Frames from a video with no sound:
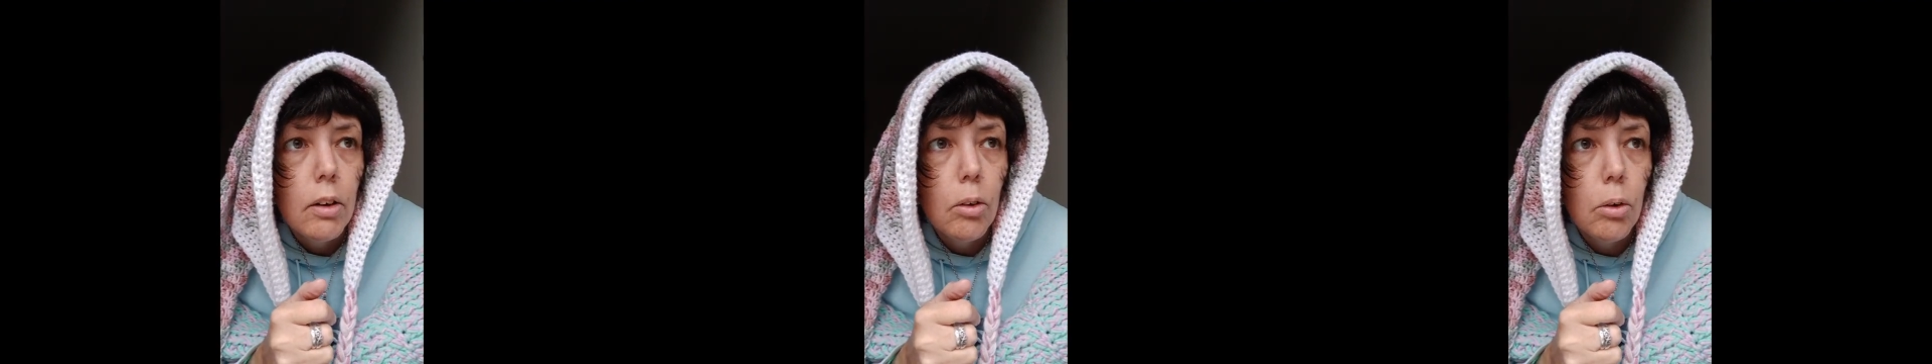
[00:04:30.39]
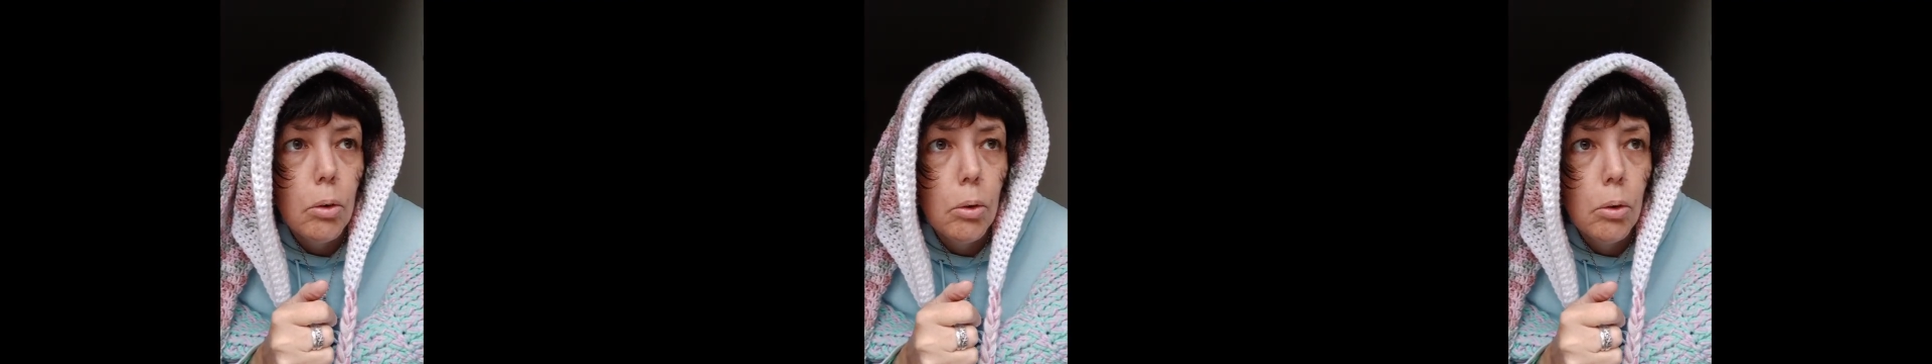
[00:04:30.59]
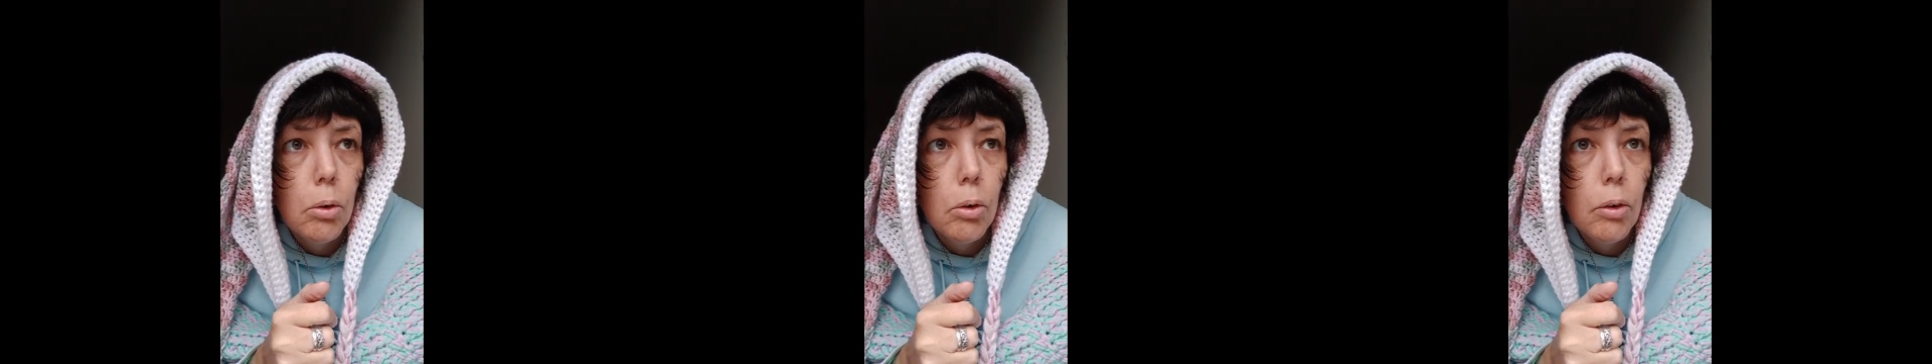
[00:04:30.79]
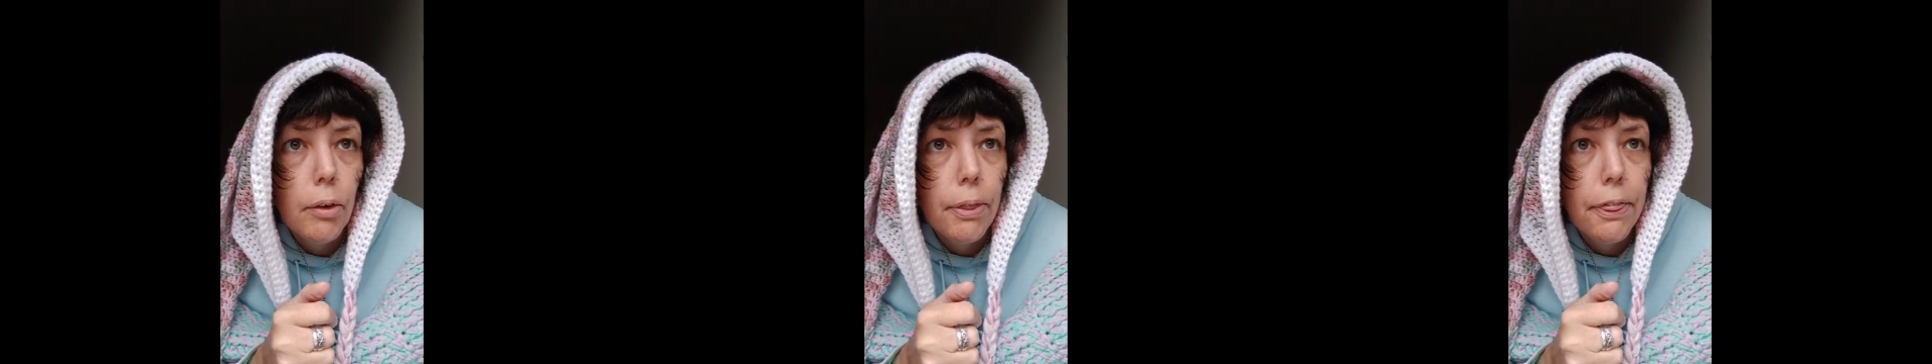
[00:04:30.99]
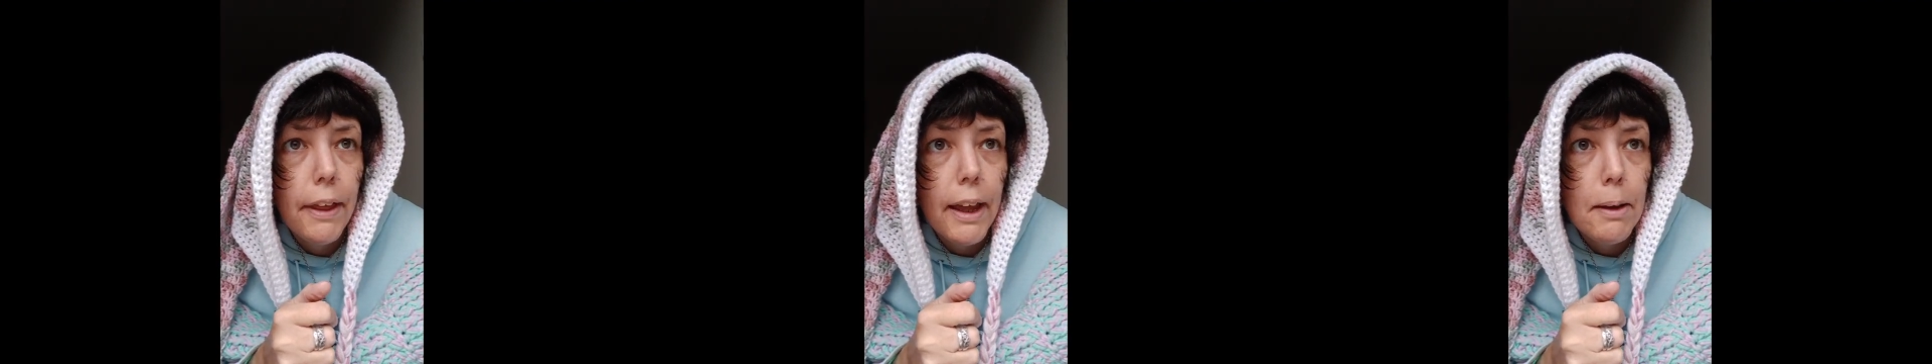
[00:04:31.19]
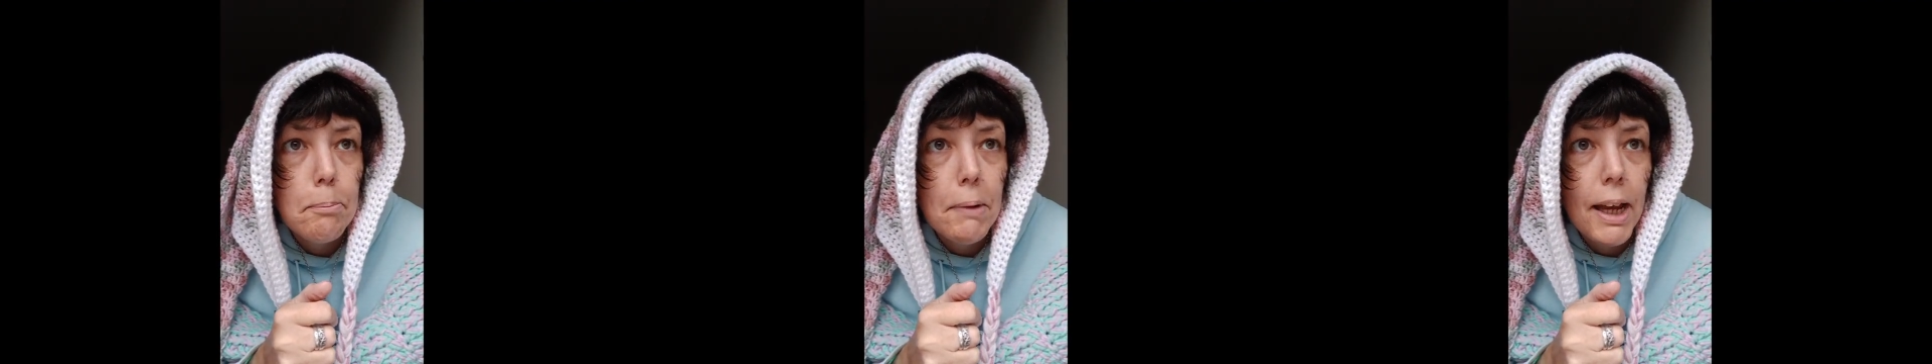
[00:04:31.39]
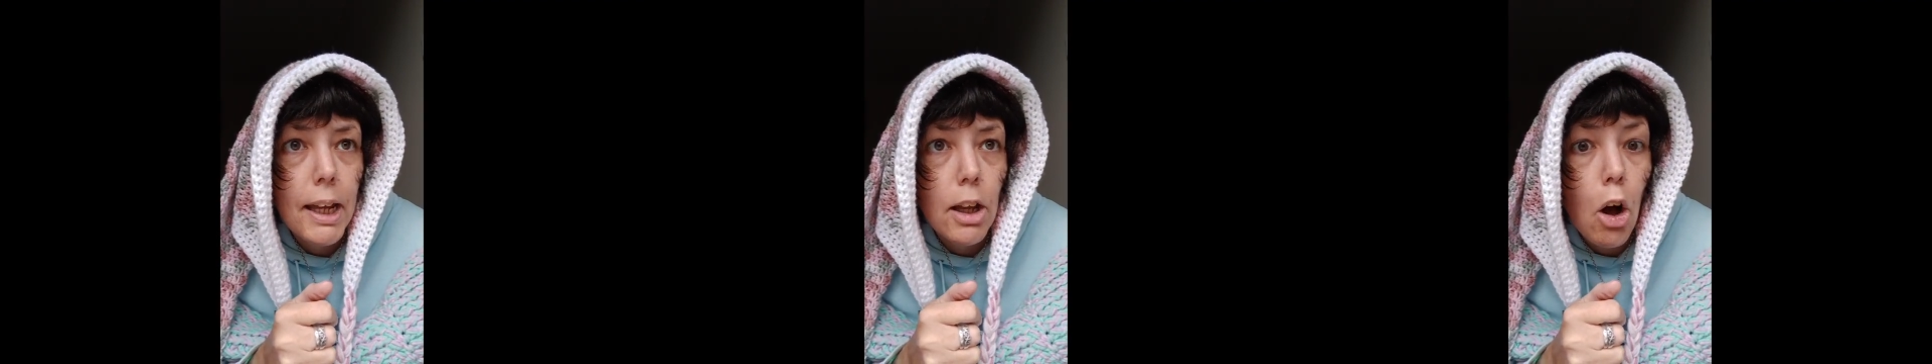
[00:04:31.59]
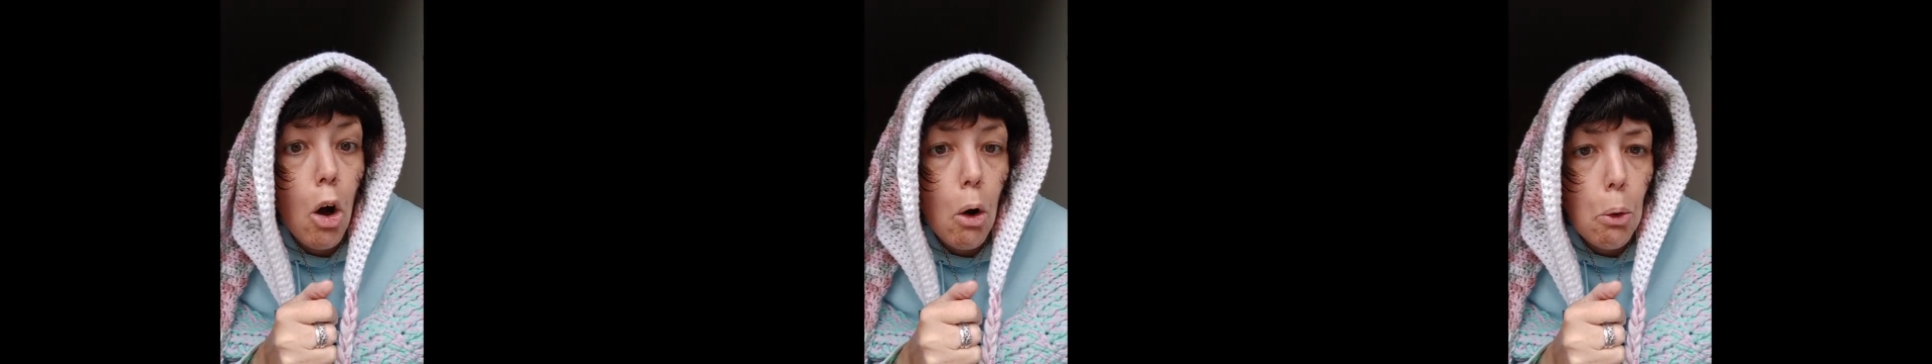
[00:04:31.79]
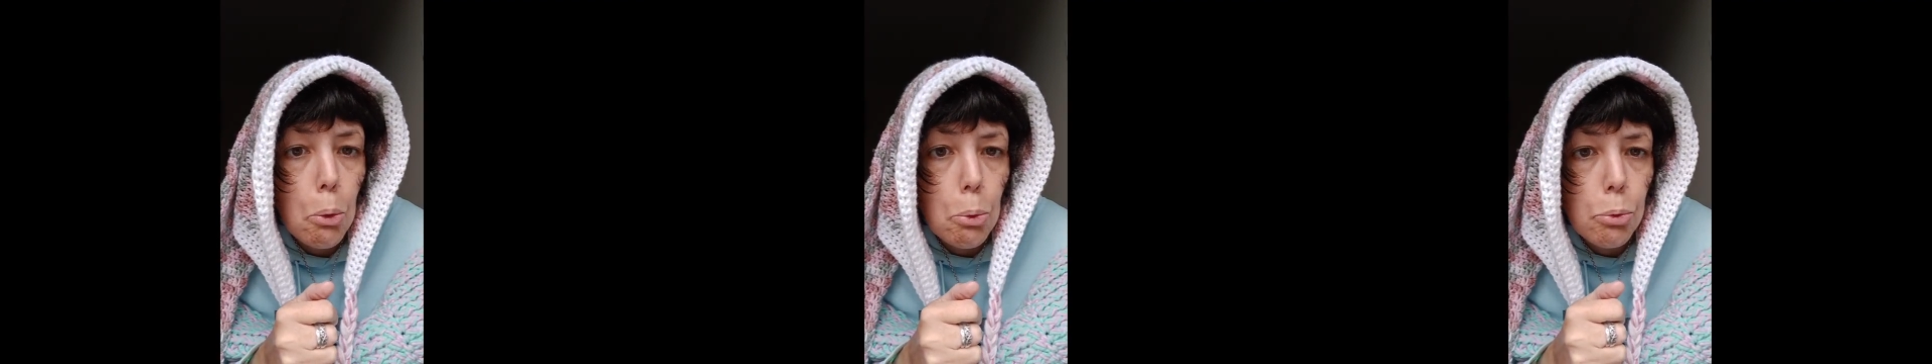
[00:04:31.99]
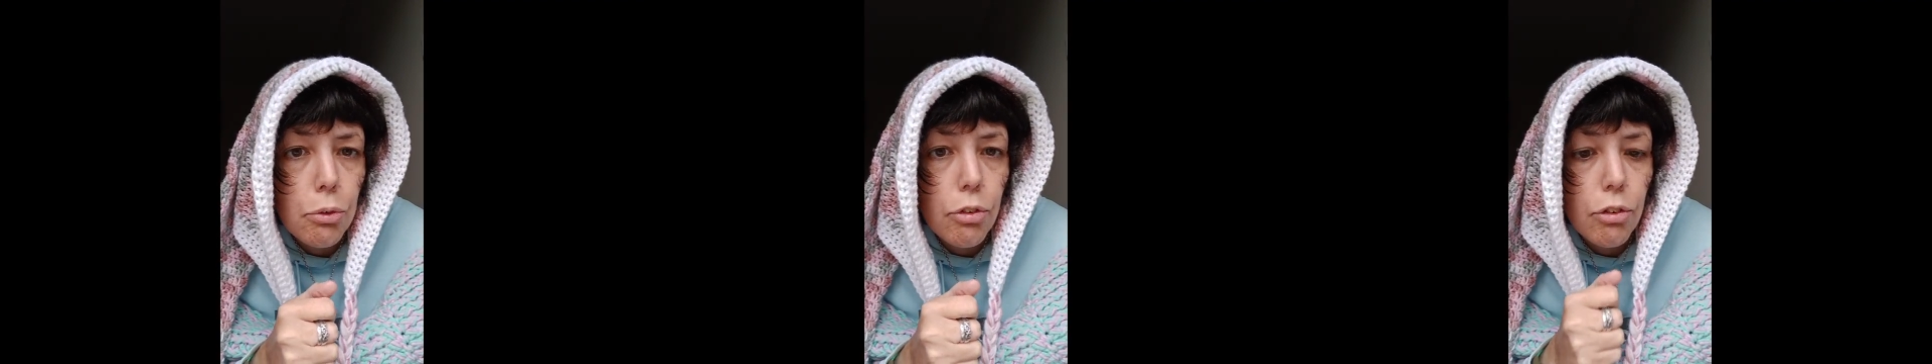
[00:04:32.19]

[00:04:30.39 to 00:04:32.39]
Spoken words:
or they may hold